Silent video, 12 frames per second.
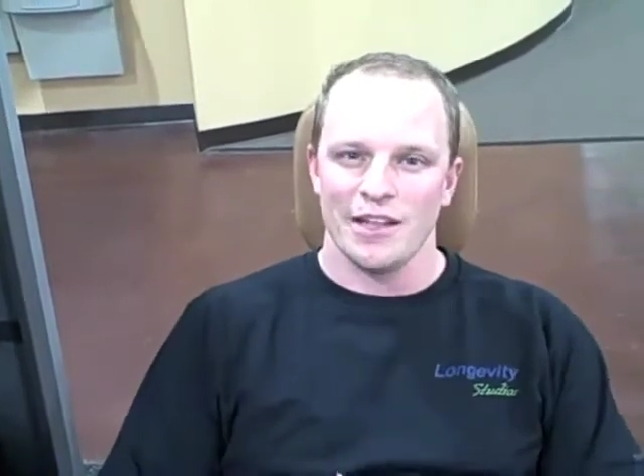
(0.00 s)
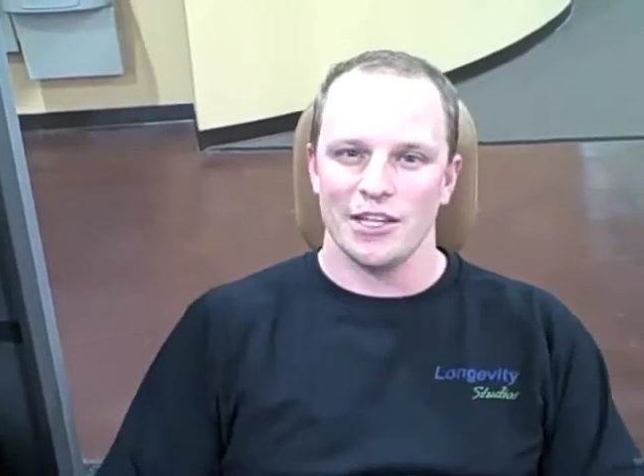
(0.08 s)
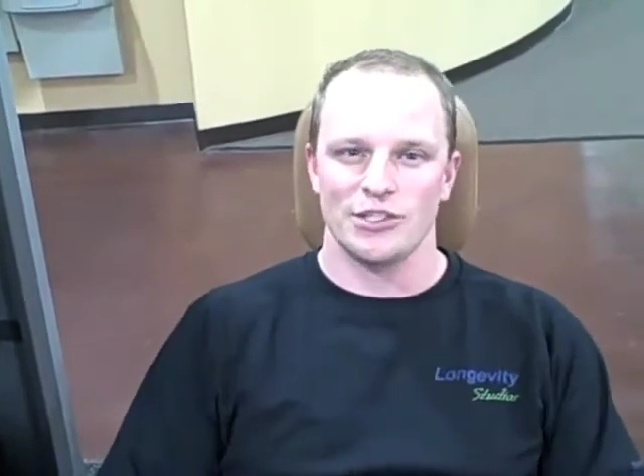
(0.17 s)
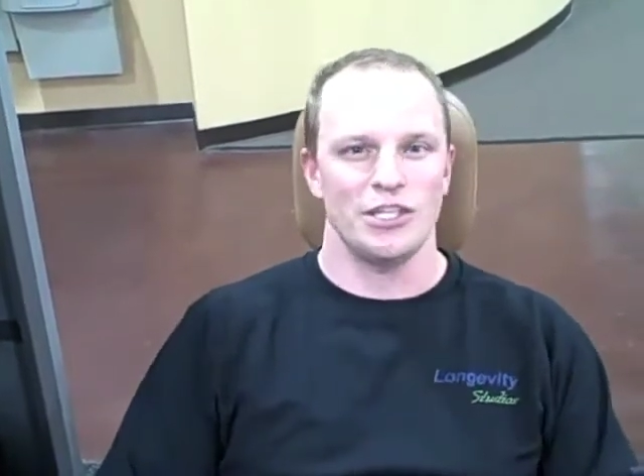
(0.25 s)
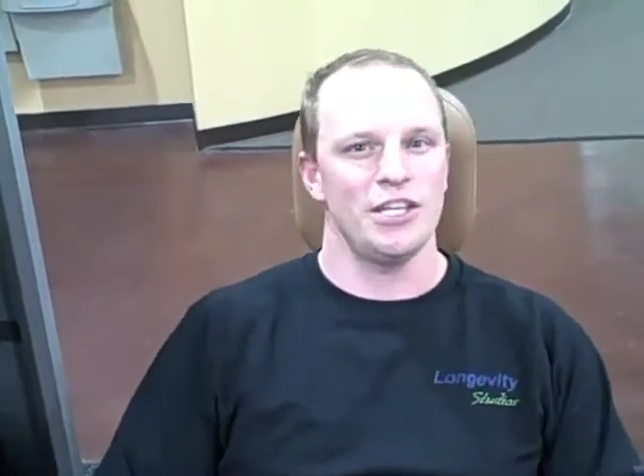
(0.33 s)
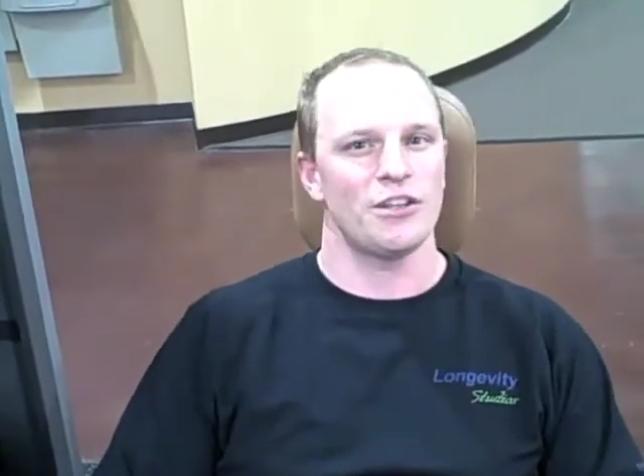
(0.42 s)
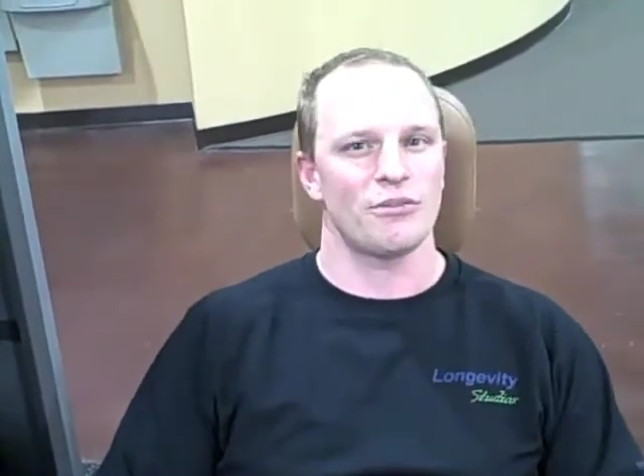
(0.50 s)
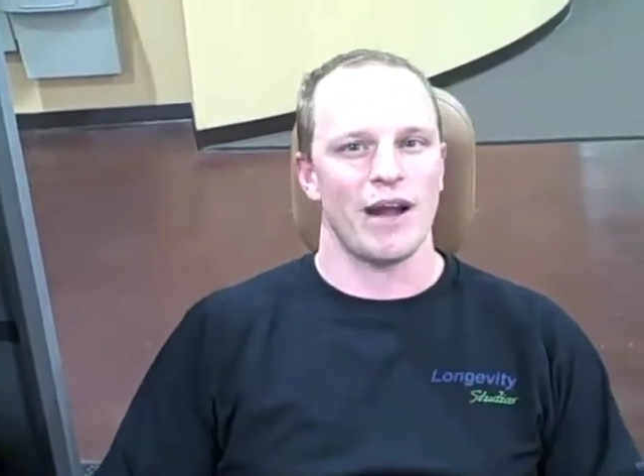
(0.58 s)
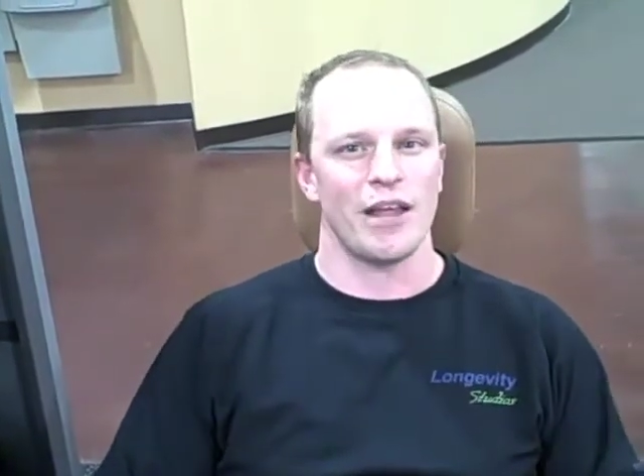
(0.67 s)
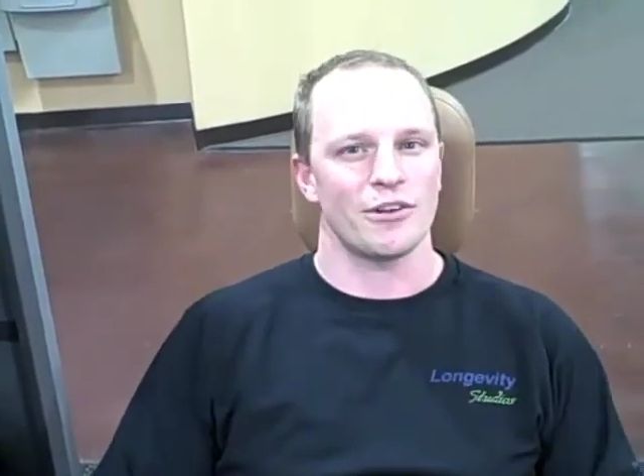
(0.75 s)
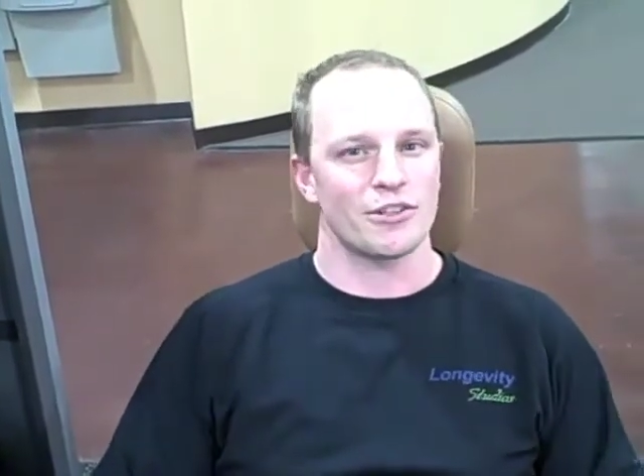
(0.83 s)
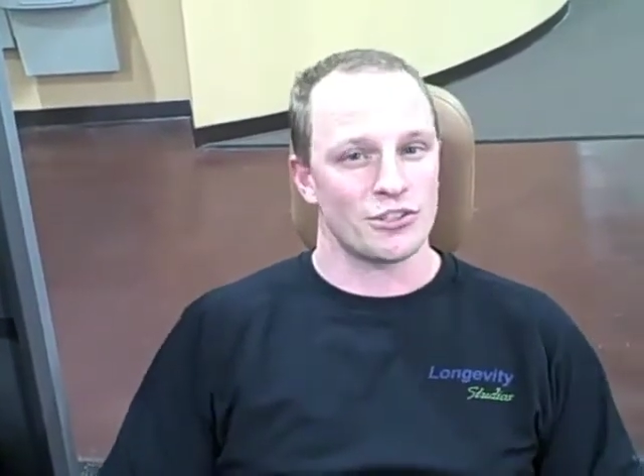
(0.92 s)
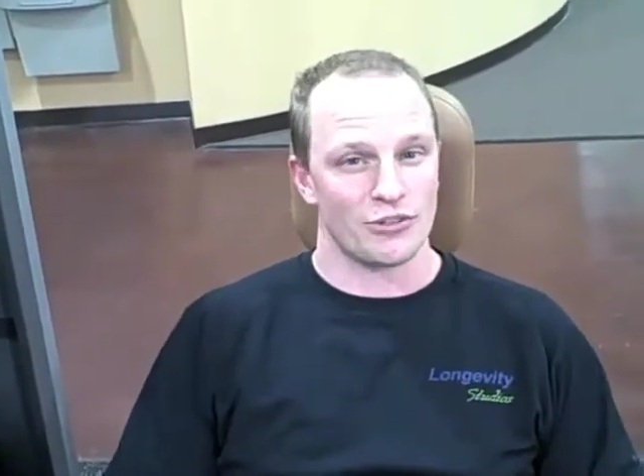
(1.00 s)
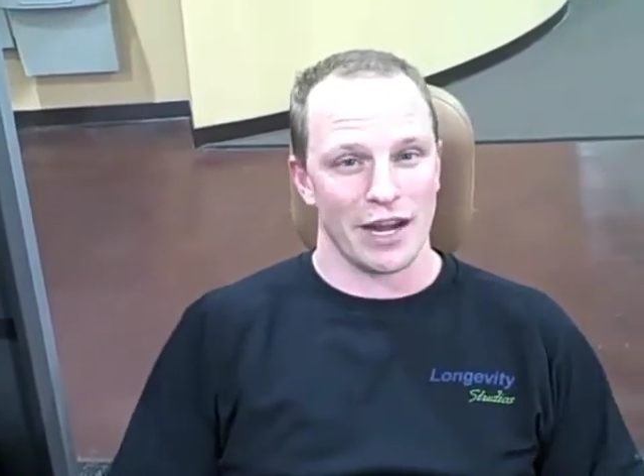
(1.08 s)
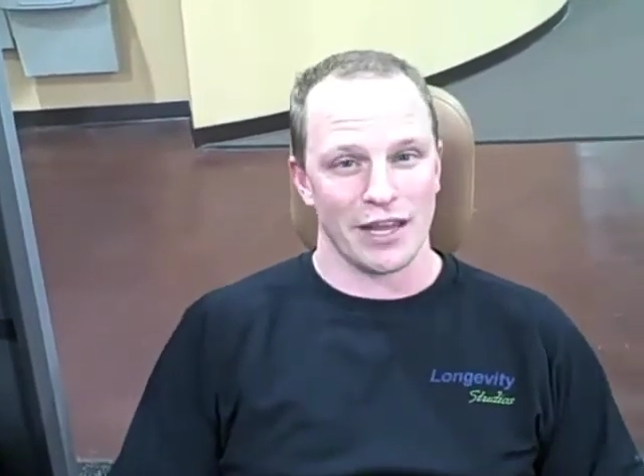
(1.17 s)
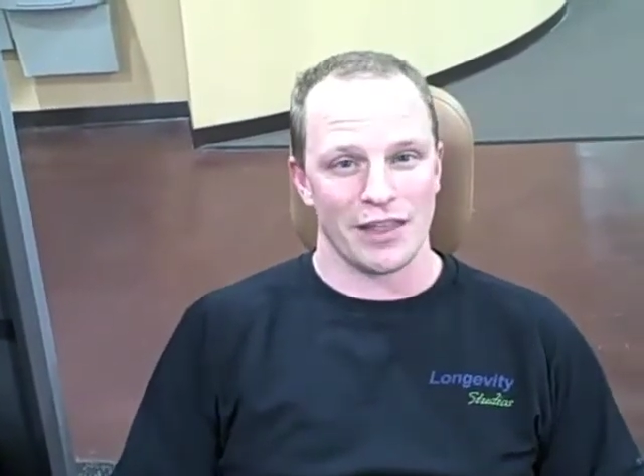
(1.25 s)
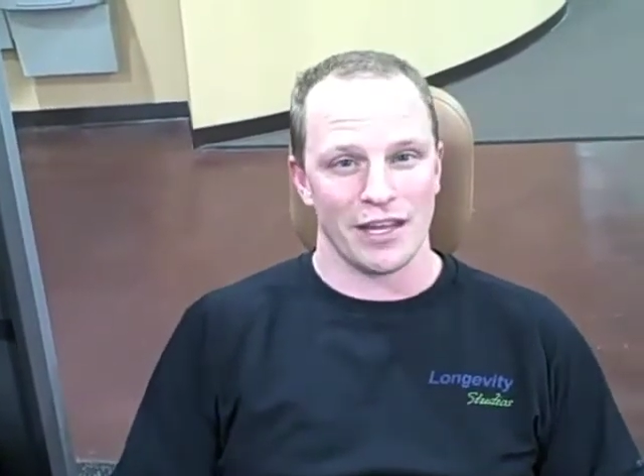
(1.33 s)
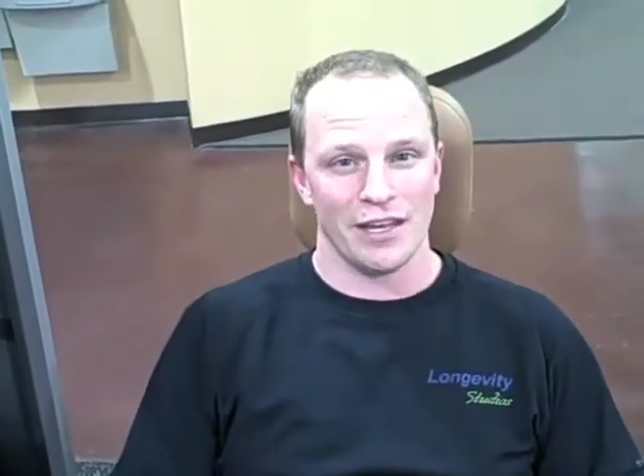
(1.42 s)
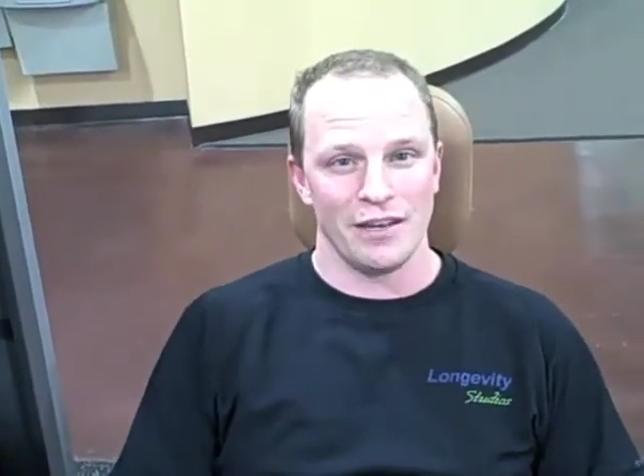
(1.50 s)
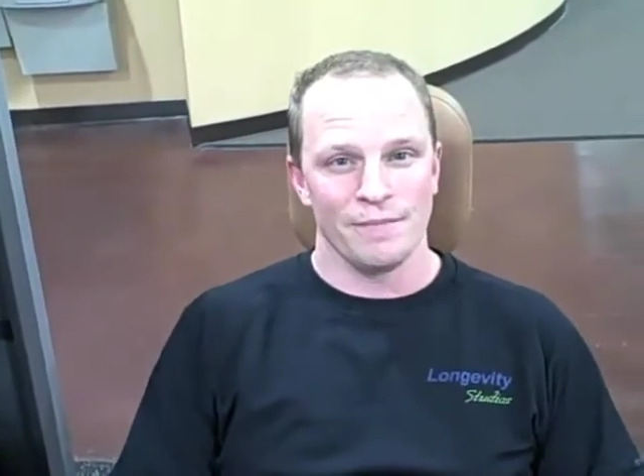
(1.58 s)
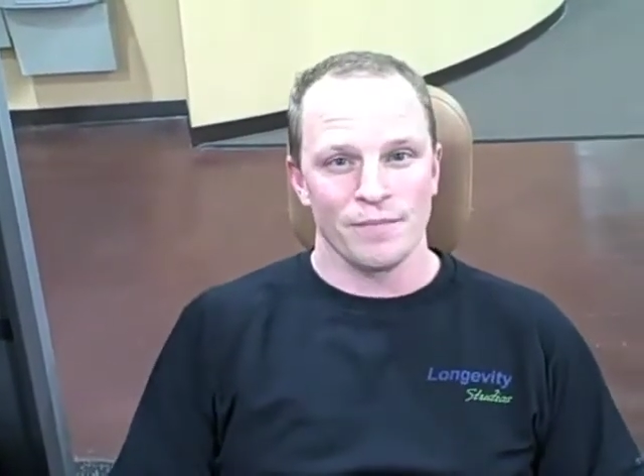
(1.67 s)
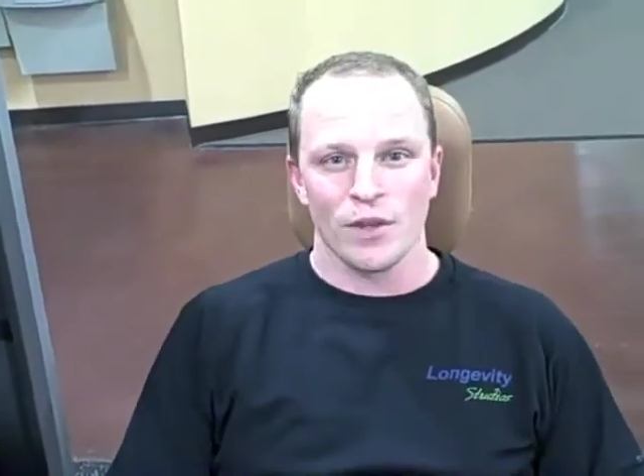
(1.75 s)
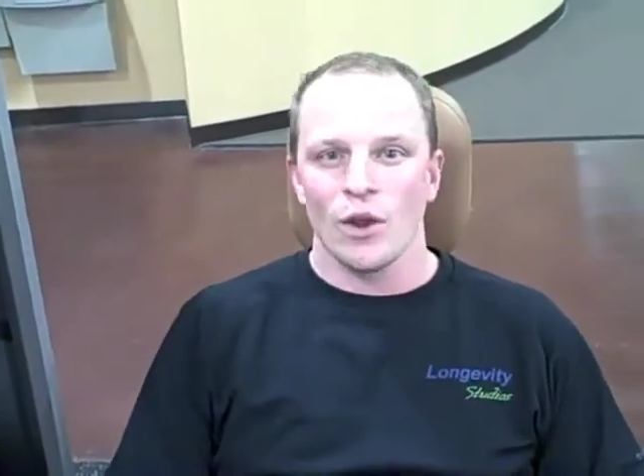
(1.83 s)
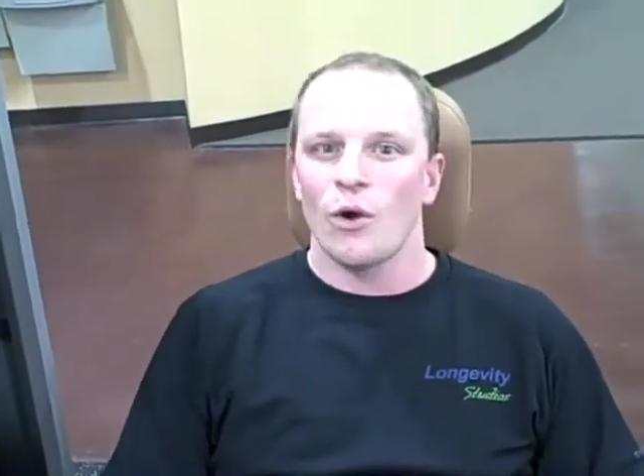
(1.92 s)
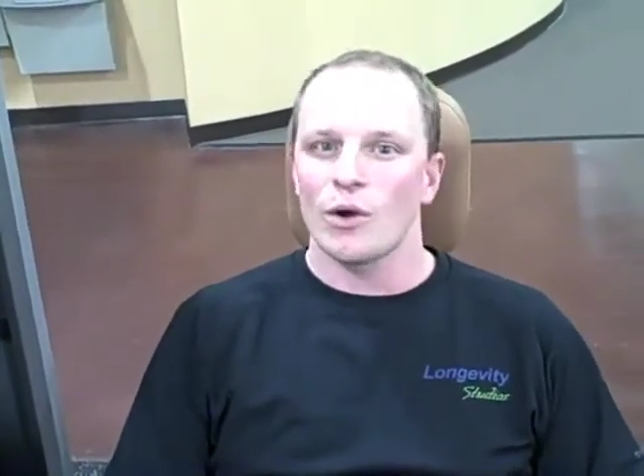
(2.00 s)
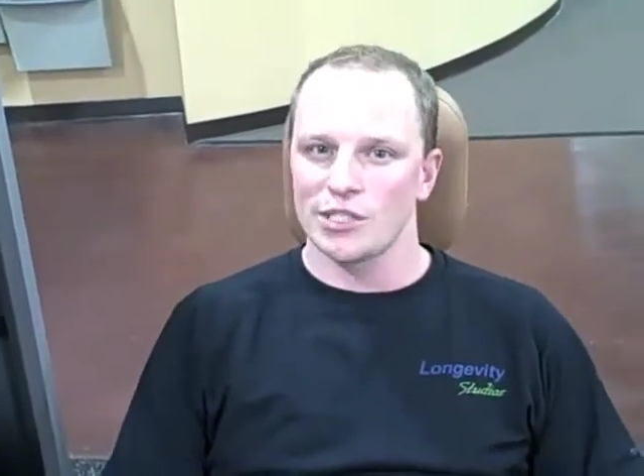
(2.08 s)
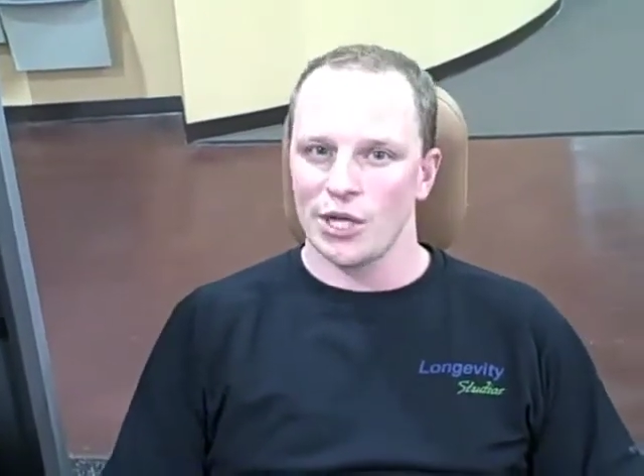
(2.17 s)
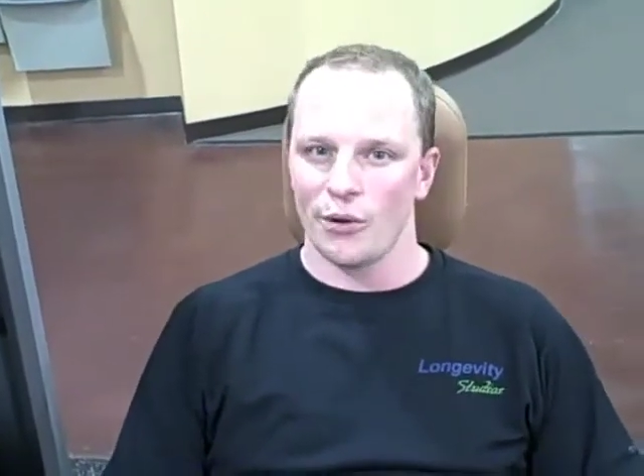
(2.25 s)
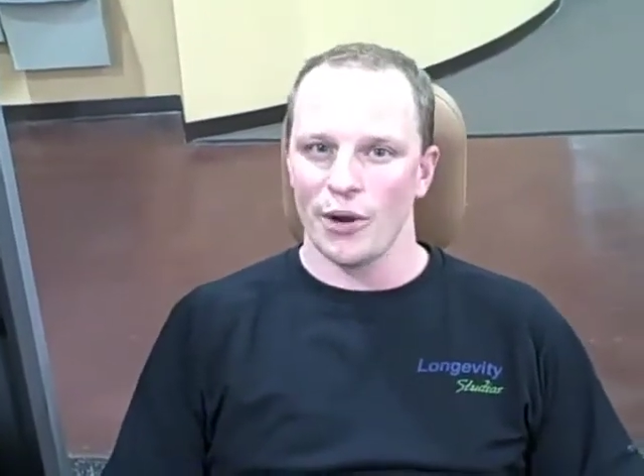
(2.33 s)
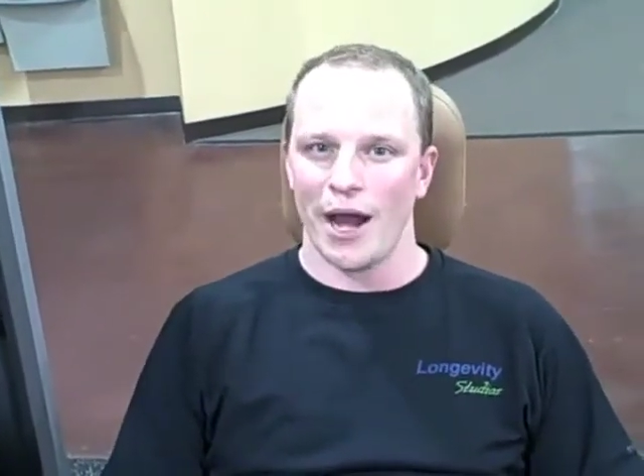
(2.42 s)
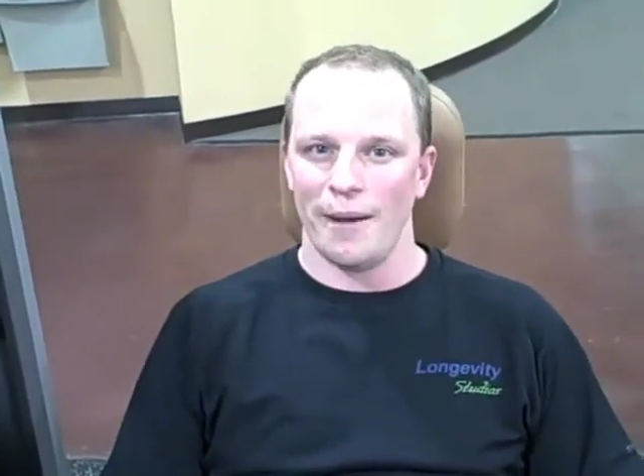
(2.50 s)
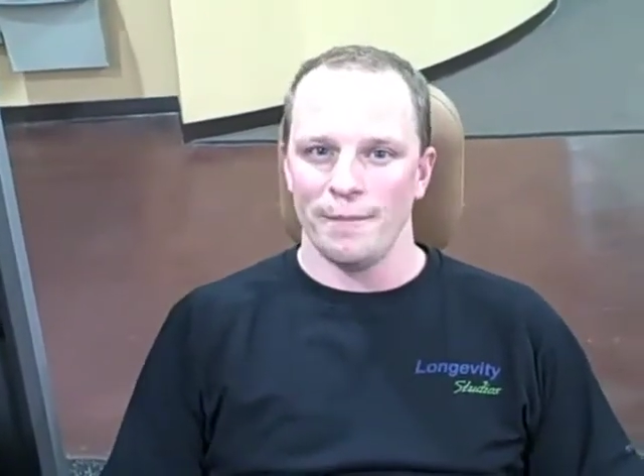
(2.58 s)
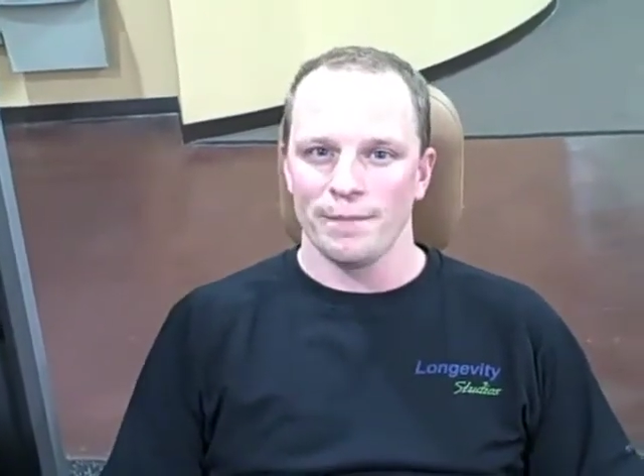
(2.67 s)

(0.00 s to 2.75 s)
that you'd either rather strengthen or tone up.